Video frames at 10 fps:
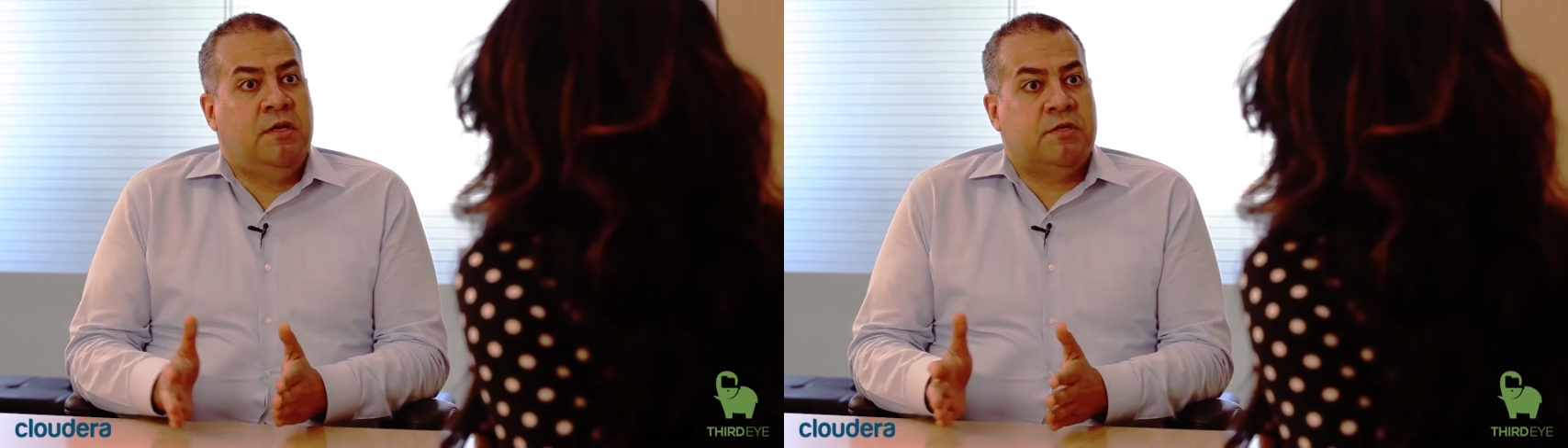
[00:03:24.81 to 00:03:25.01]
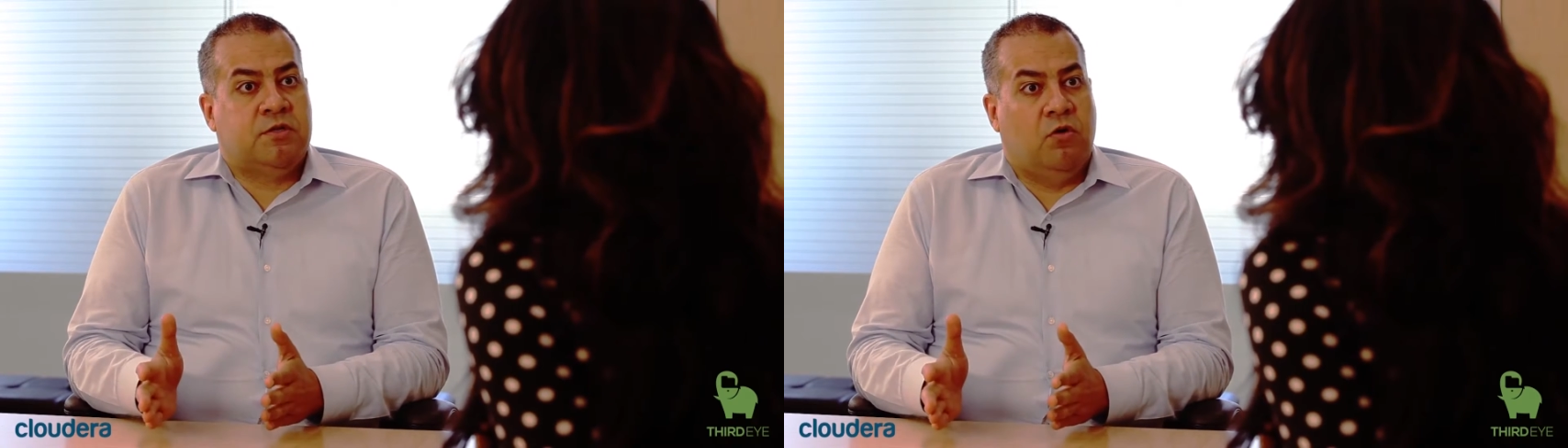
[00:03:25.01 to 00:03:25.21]

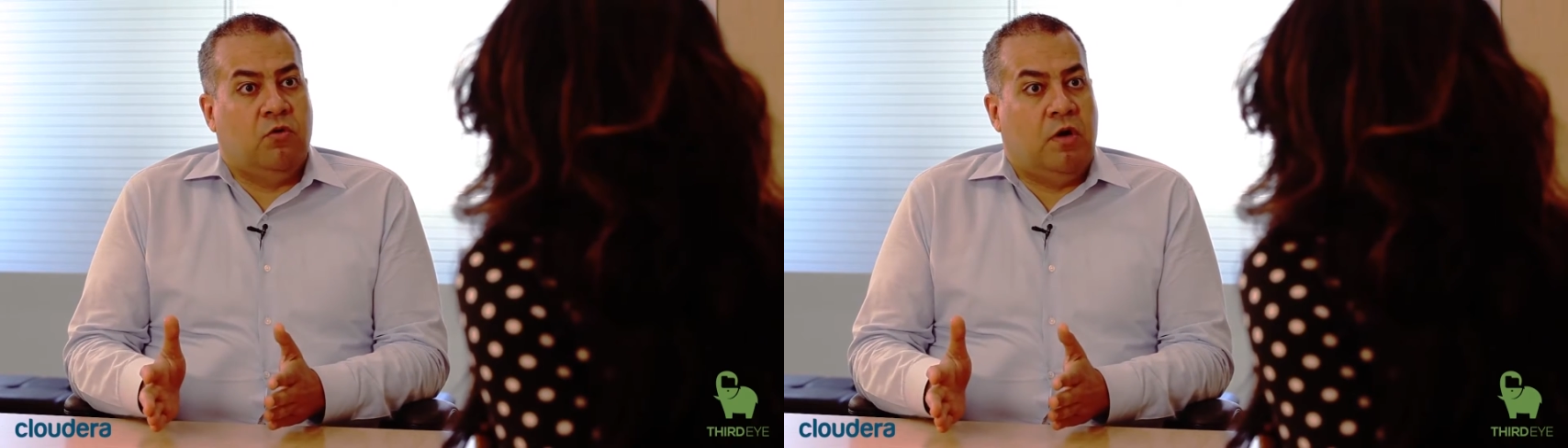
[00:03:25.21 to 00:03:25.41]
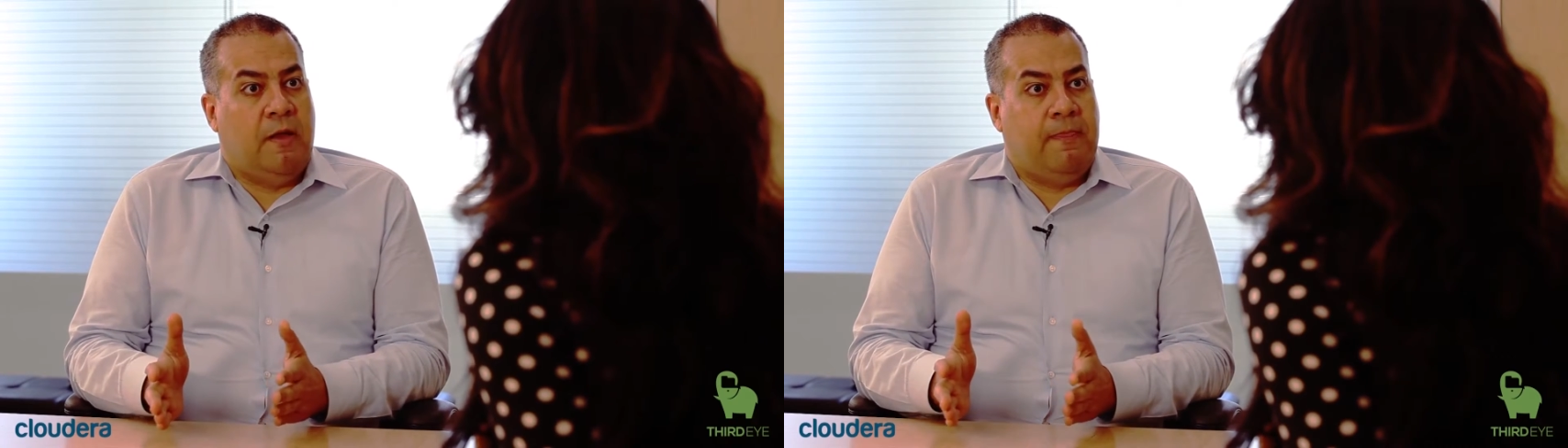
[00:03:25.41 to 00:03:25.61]

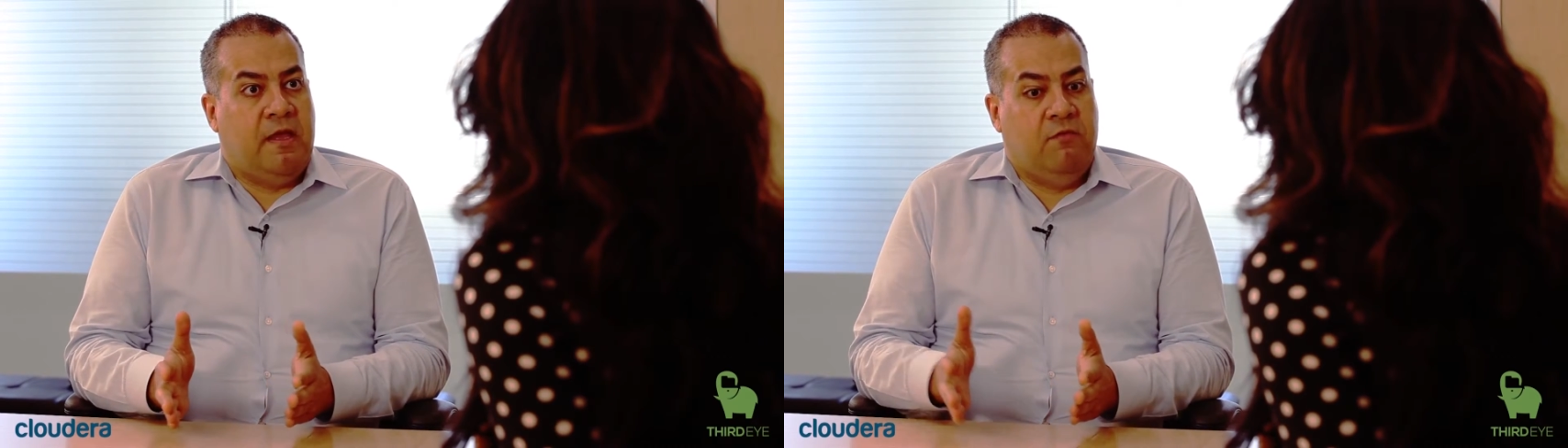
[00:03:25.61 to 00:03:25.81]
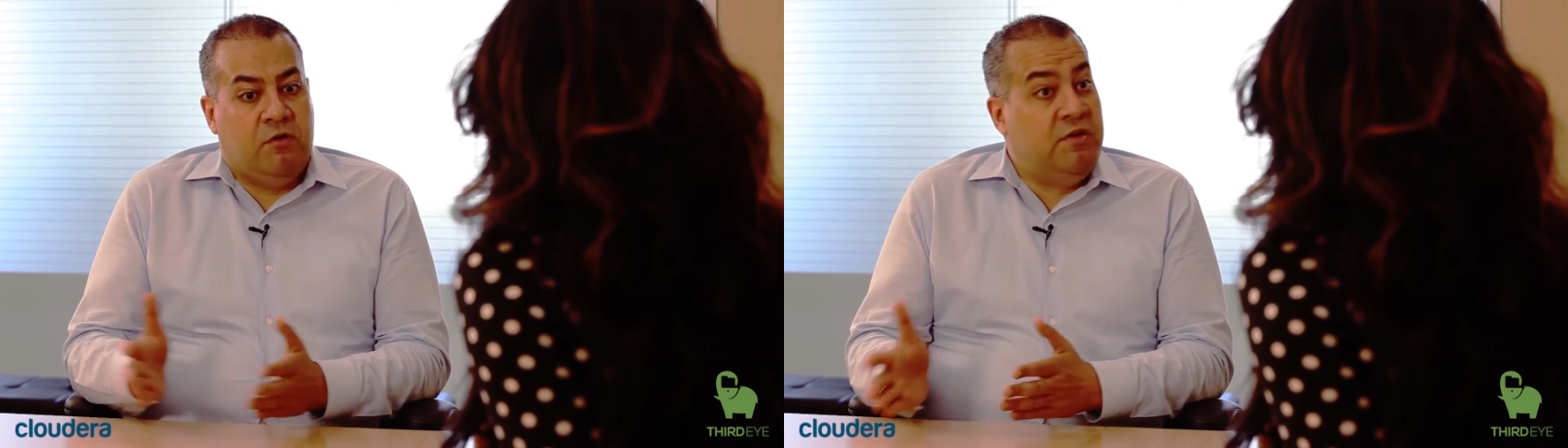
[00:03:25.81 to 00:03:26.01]
So
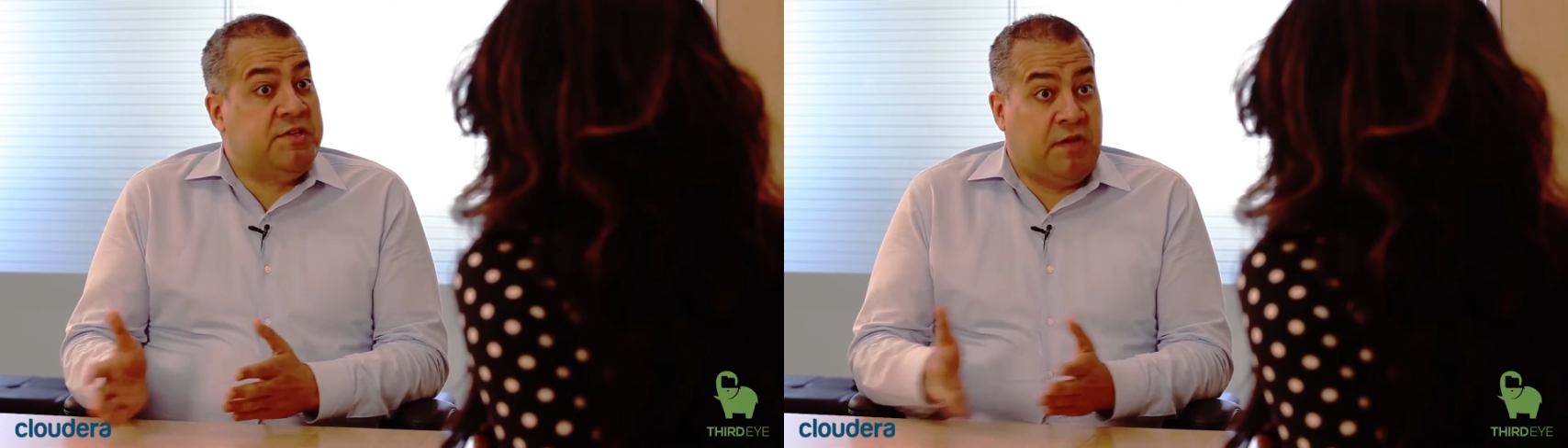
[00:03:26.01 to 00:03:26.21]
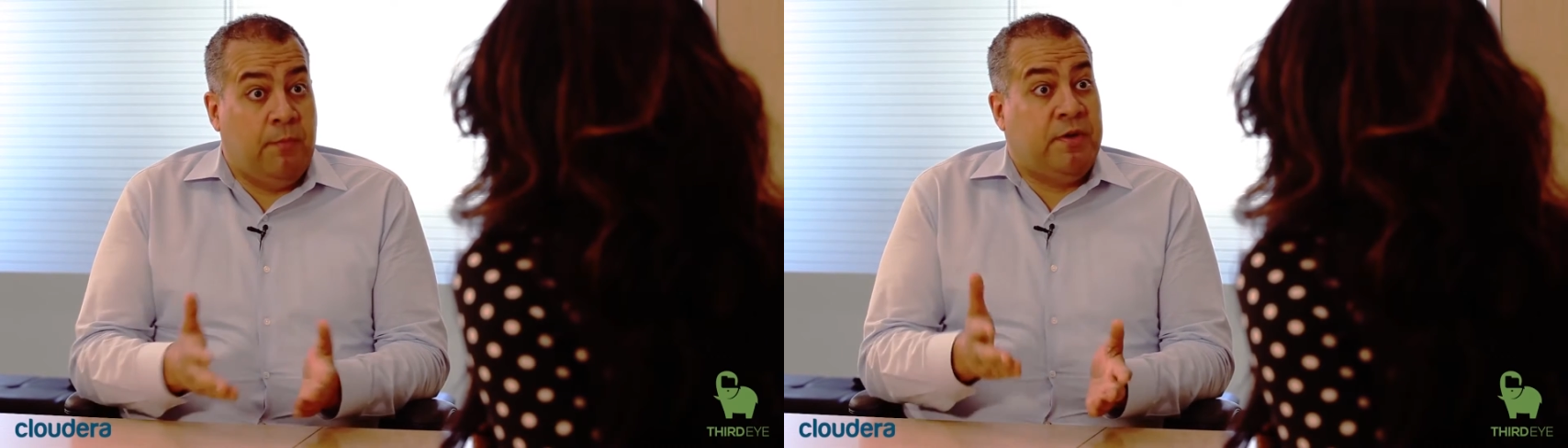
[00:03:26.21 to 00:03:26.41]
even
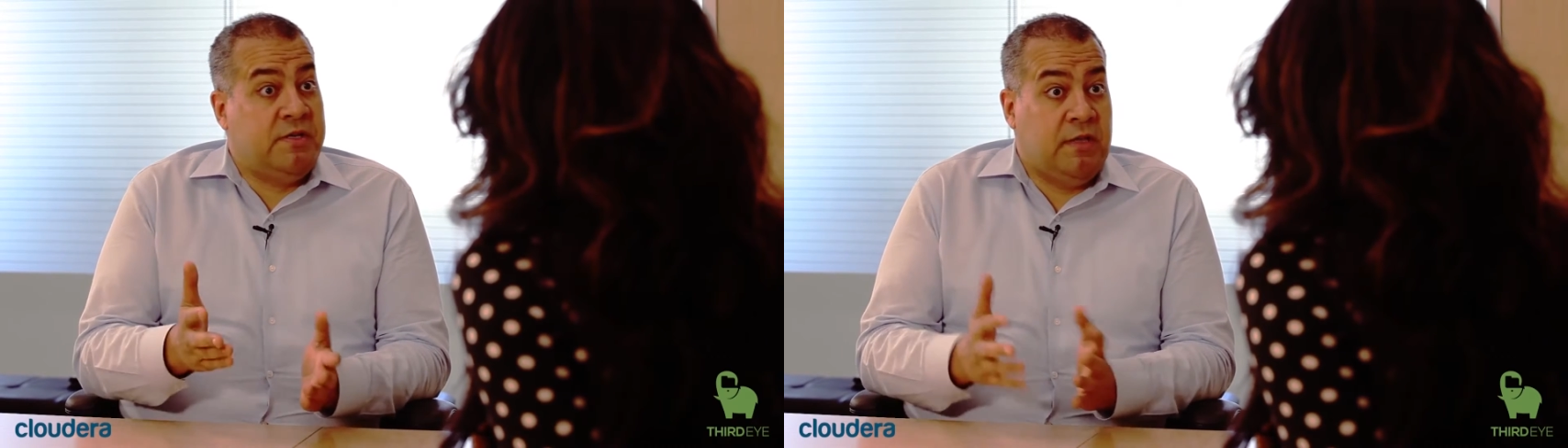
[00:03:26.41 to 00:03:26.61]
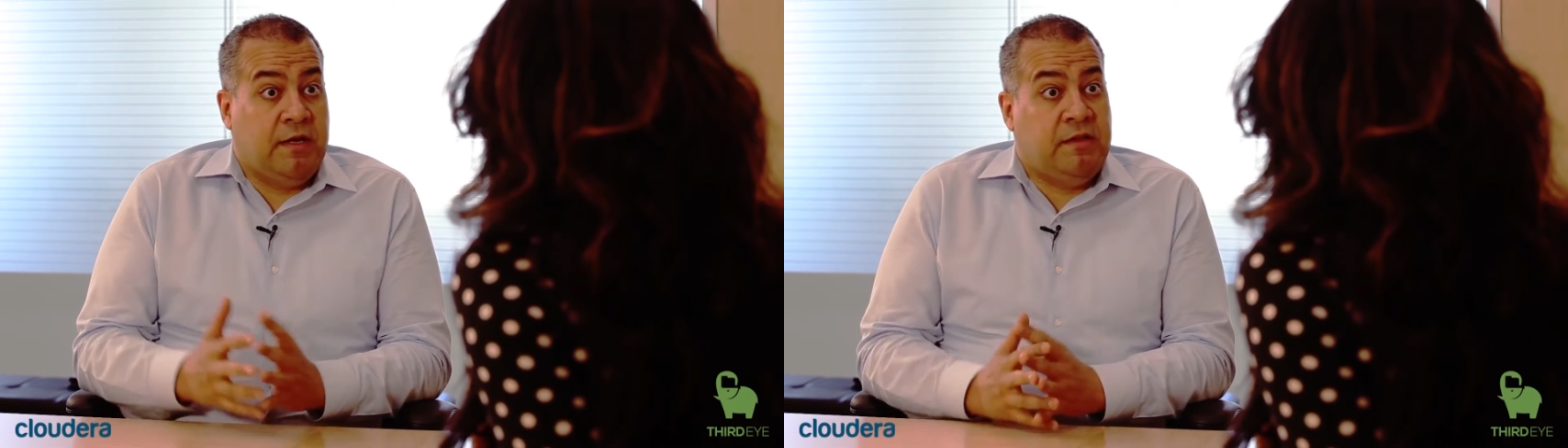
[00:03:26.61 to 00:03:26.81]
recent
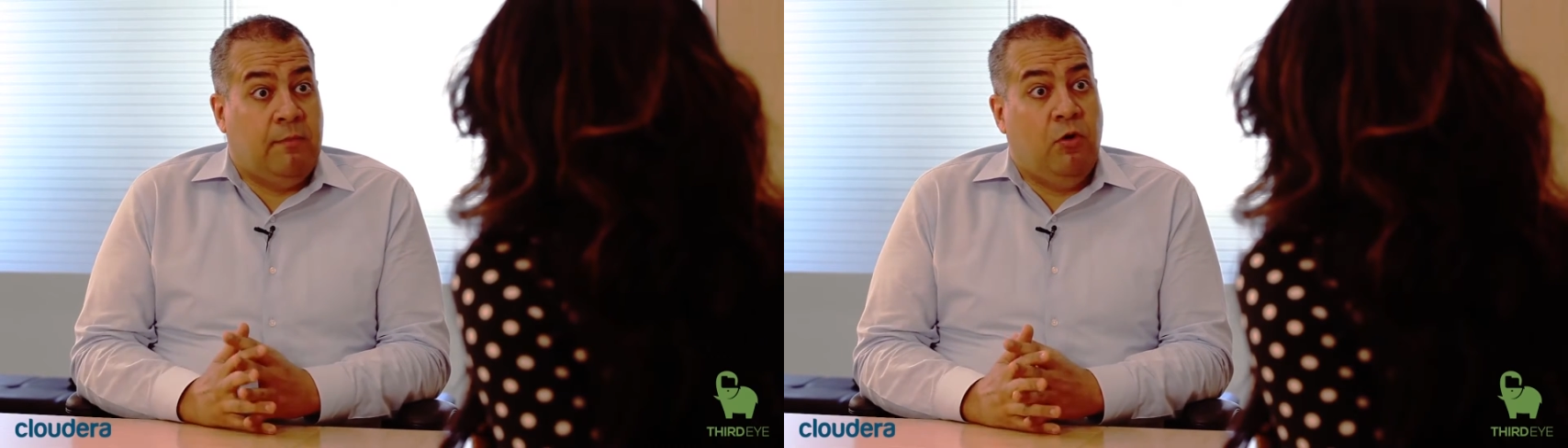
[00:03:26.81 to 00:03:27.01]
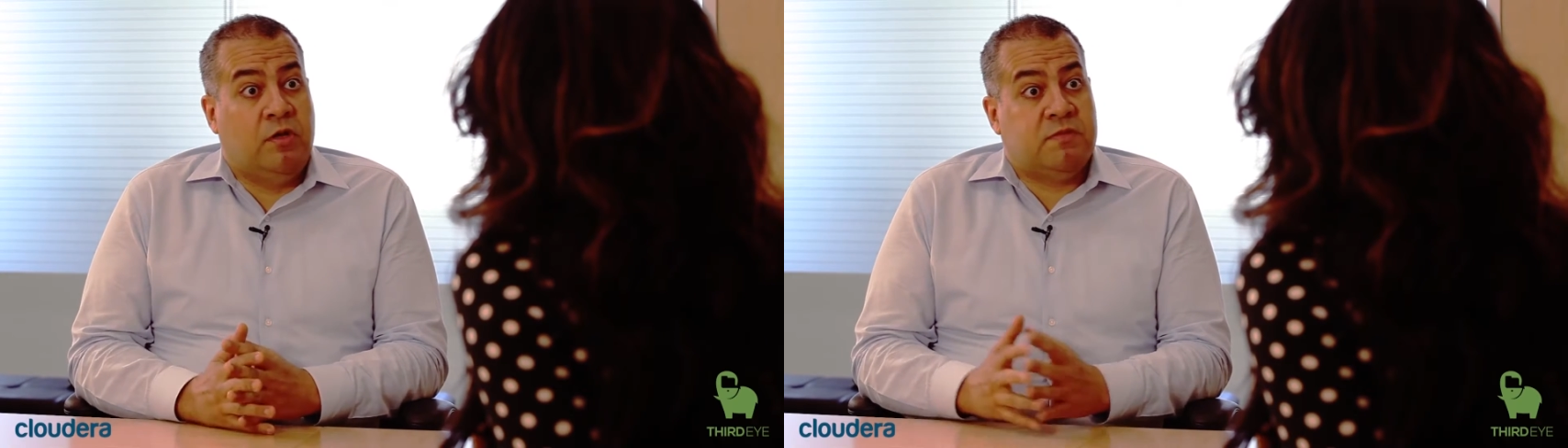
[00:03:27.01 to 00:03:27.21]
companies like
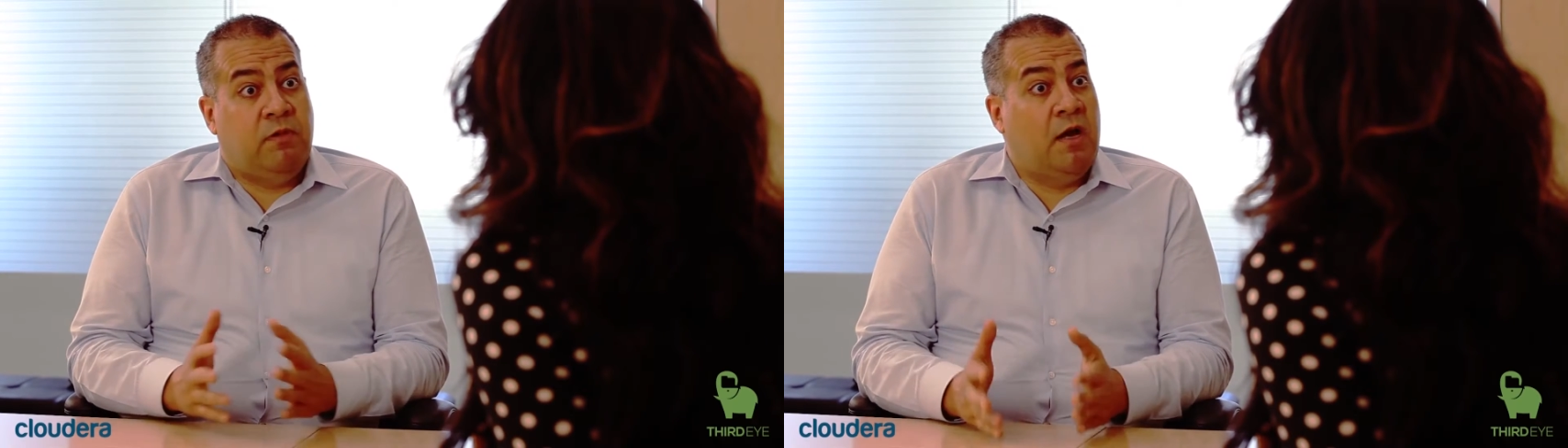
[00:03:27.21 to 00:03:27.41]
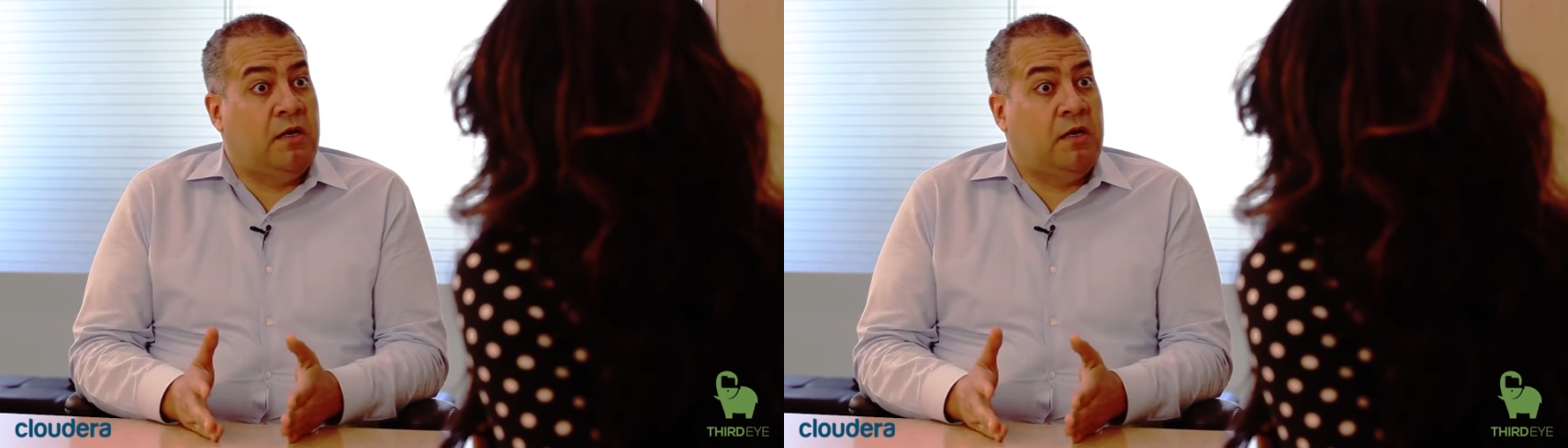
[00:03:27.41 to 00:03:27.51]
Tableau and Splunk,